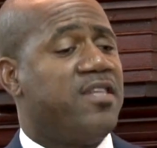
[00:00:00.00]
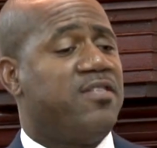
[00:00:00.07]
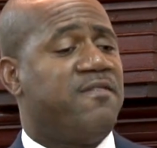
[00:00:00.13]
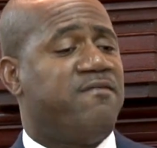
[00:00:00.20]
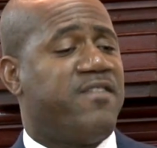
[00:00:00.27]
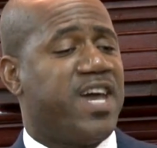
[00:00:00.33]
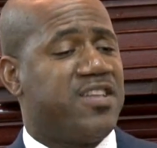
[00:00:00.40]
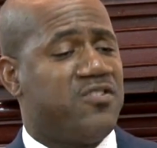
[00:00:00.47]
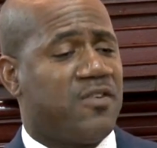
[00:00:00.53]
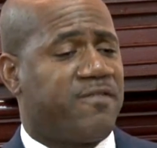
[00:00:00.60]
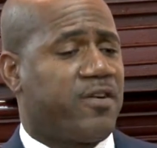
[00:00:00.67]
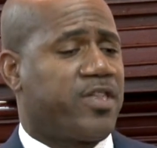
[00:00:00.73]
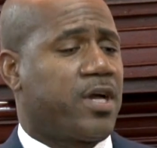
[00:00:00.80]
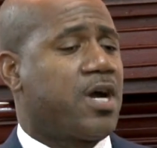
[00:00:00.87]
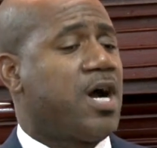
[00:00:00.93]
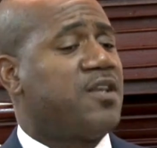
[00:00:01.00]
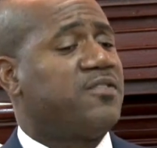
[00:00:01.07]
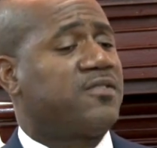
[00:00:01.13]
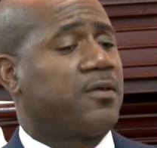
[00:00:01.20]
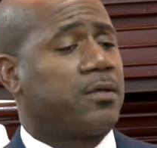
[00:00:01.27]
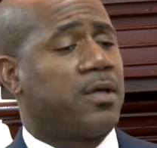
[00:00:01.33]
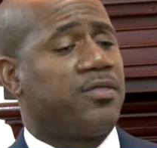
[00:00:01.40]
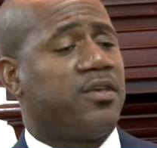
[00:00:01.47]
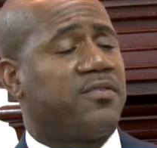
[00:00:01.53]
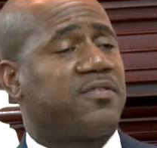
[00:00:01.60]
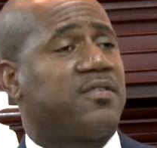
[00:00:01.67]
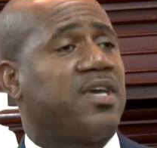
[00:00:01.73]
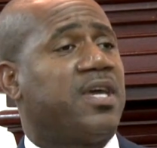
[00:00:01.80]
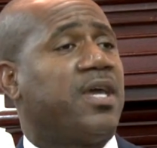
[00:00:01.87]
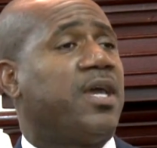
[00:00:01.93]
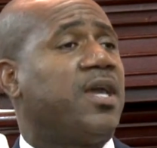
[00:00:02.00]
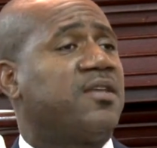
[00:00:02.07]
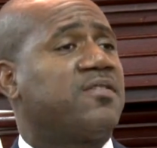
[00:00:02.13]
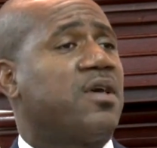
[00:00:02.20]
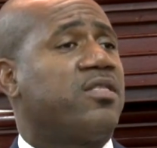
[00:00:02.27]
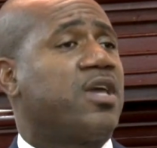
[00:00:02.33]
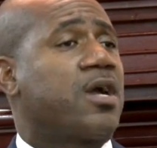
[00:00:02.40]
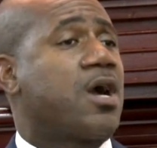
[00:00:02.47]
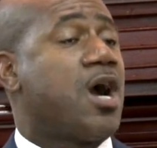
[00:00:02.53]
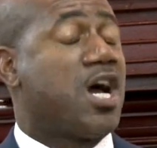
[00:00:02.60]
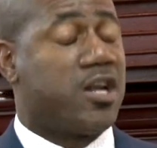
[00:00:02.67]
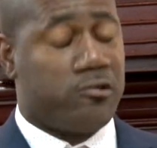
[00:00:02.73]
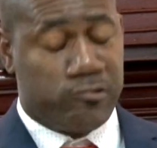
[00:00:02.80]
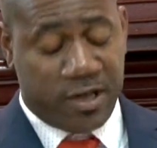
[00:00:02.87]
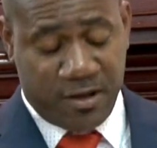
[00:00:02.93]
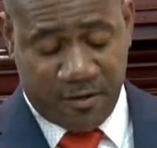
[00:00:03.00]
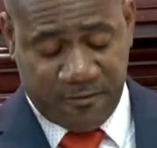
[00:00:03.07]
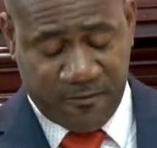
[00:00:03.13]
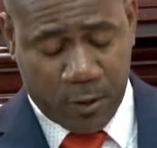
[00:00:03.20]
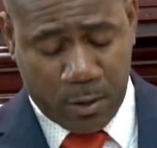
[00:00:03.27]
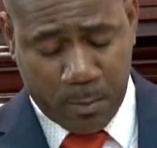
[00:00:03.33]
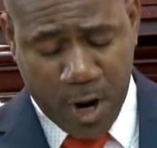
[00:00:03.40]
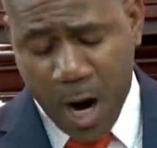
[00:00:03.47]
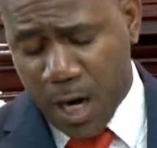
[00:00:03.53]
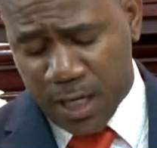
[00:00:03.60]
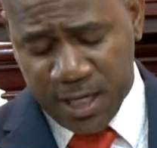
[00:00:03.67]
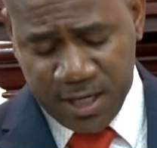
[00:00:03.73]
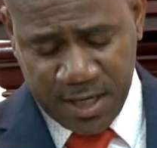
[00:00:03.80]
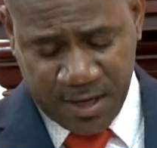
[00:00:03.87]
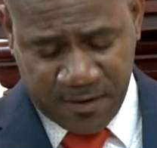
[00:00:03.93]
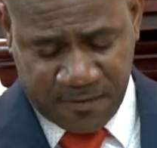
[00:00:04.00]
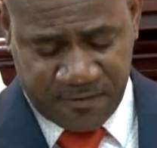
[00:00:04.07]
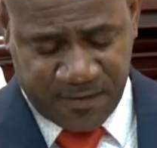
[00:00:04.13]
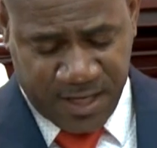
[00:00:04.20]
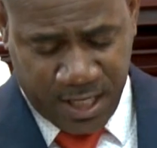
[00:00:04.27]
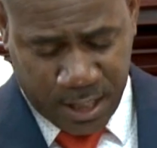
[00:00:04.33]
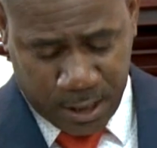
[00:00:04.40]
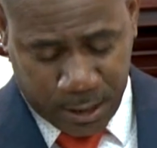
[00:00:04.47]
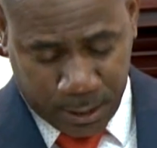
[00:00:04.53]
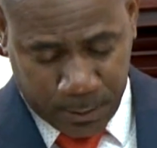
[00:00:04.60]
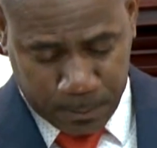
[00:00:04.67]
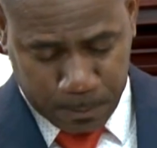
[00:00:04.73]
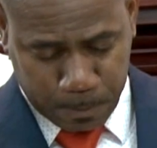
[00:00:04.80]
The venue for the concert this year is the Connery Football Field.